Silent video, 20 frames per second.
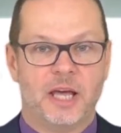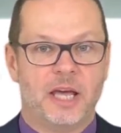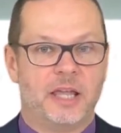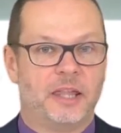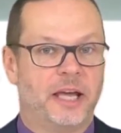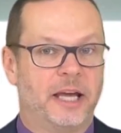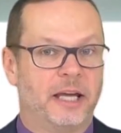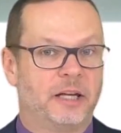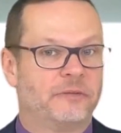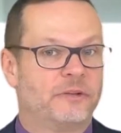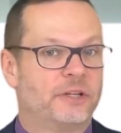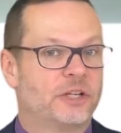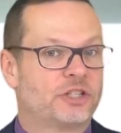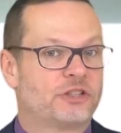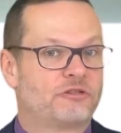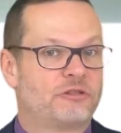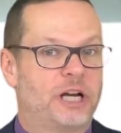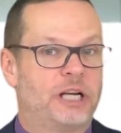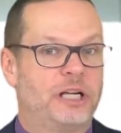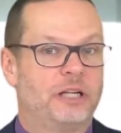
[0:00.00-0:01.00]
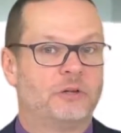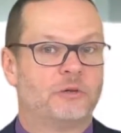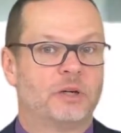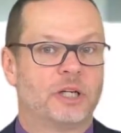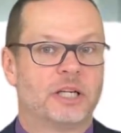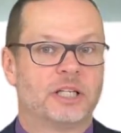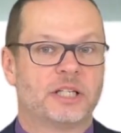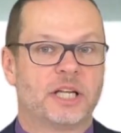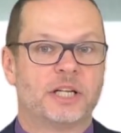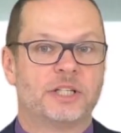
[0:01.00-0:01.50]
The head of an Australian
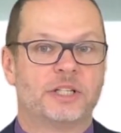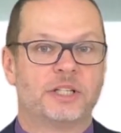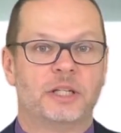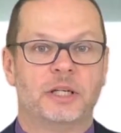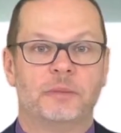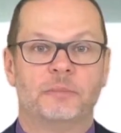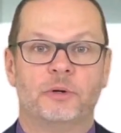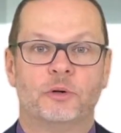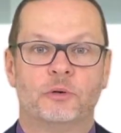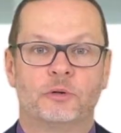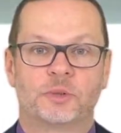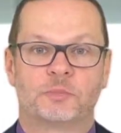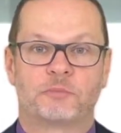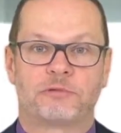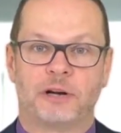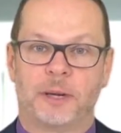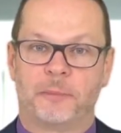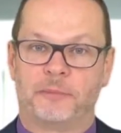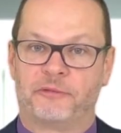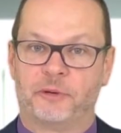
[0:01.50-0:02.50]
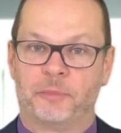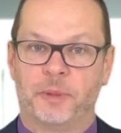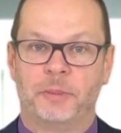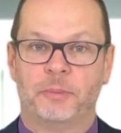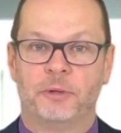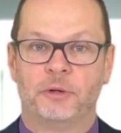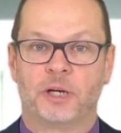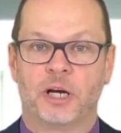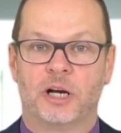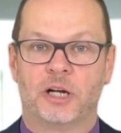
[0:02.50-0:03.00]
organisation that imports PrEP for
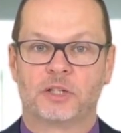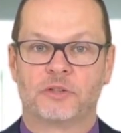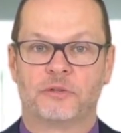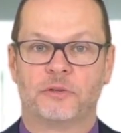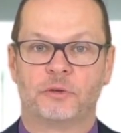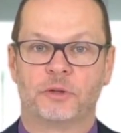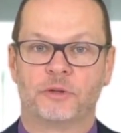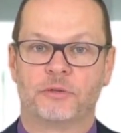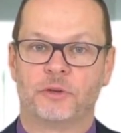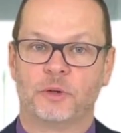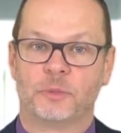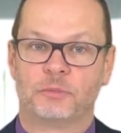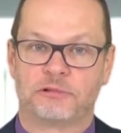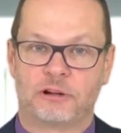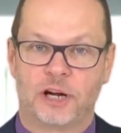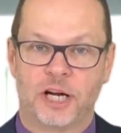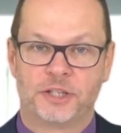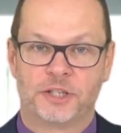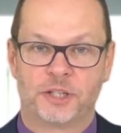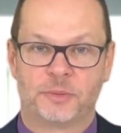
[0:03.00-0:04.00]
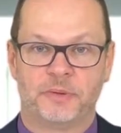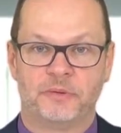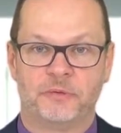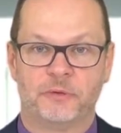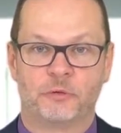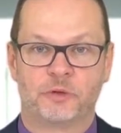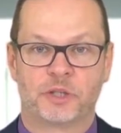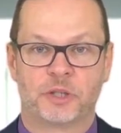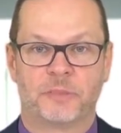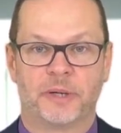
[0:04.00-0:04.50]
people who can't afford the full price has been
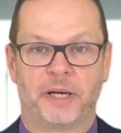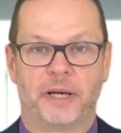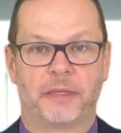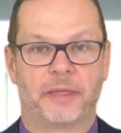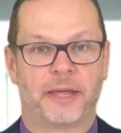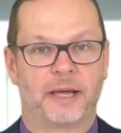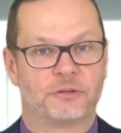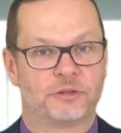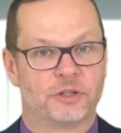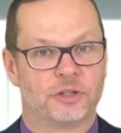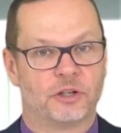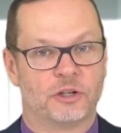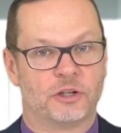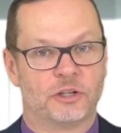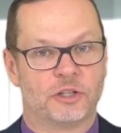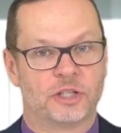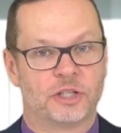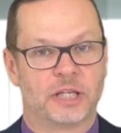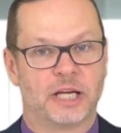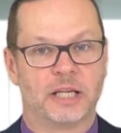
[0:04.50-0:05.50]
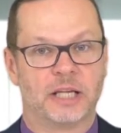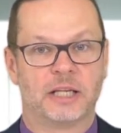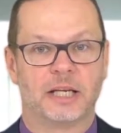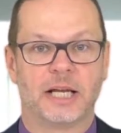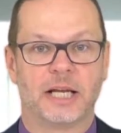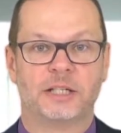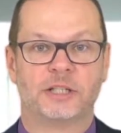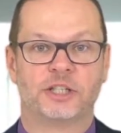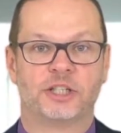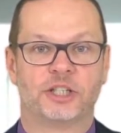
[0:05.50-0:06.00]
forced to pay $1,000 to get the
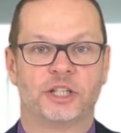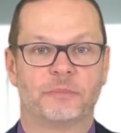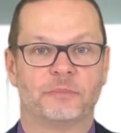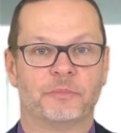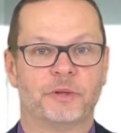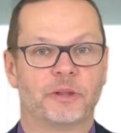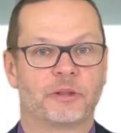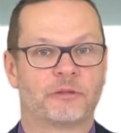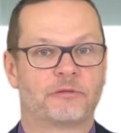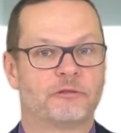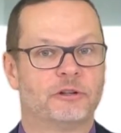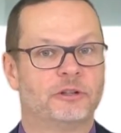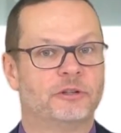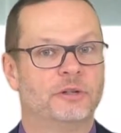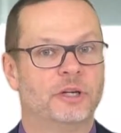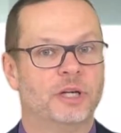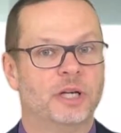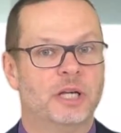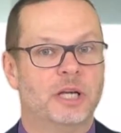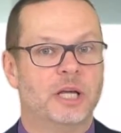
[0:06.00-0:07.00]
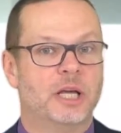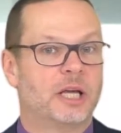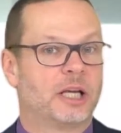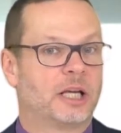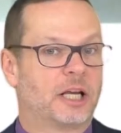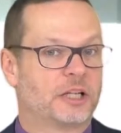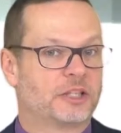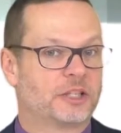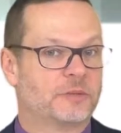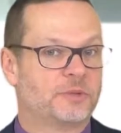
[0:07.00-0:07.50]
latest shipment through.
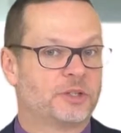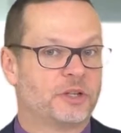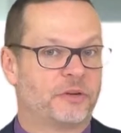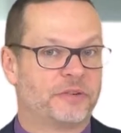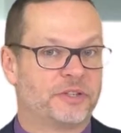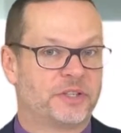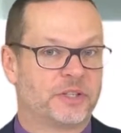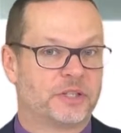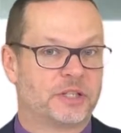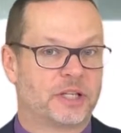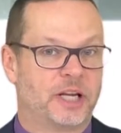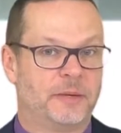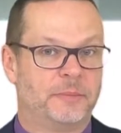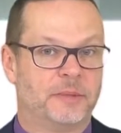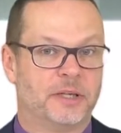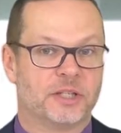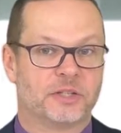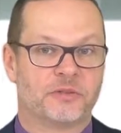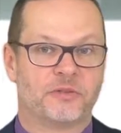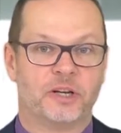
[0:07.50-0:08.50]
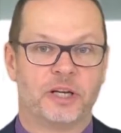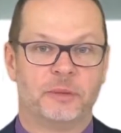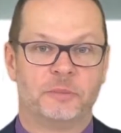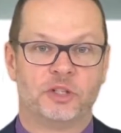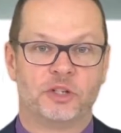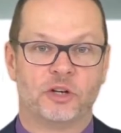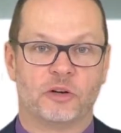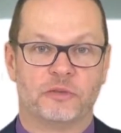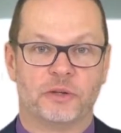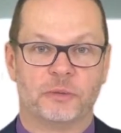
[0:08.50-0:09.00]
Customs officers claim that as Philip
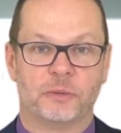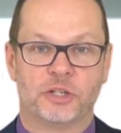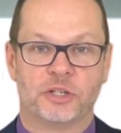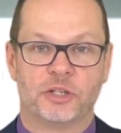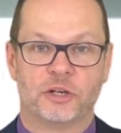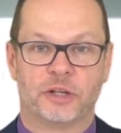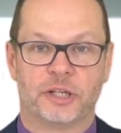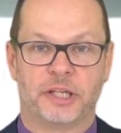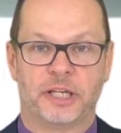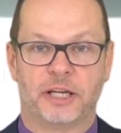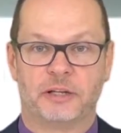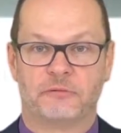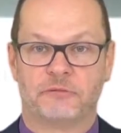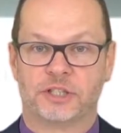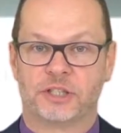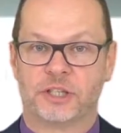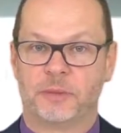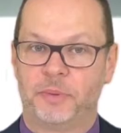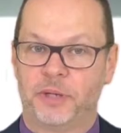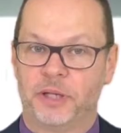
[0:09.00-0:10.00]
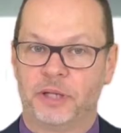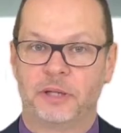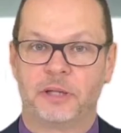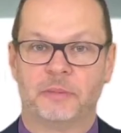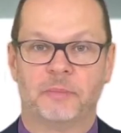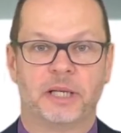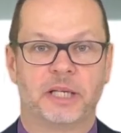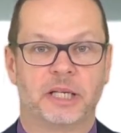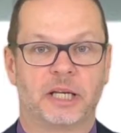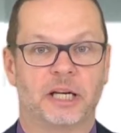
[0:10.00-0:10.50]
Joffe was not the end recipient, the
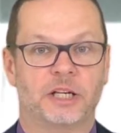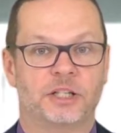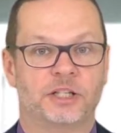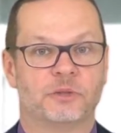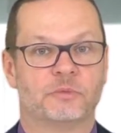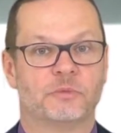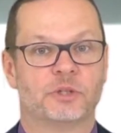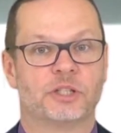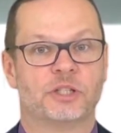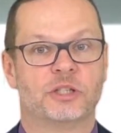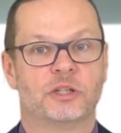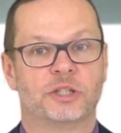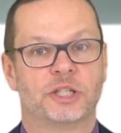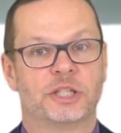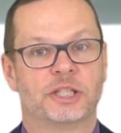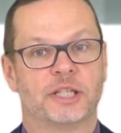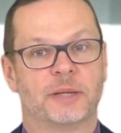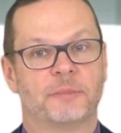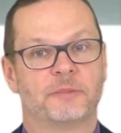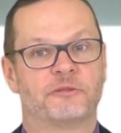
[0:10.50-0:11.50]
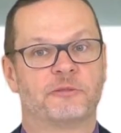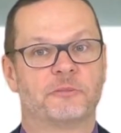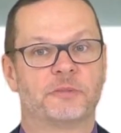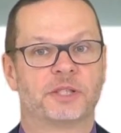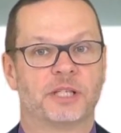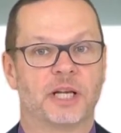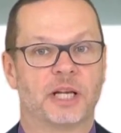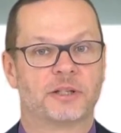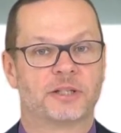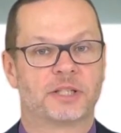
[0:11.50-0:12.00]
medication was not exempt from
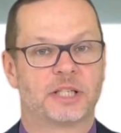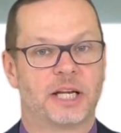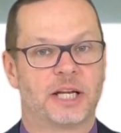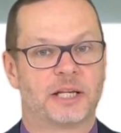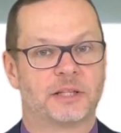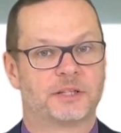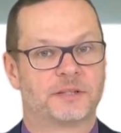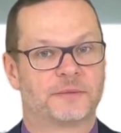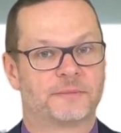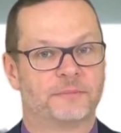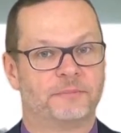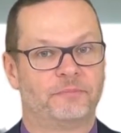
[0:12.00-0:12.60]
sales tax.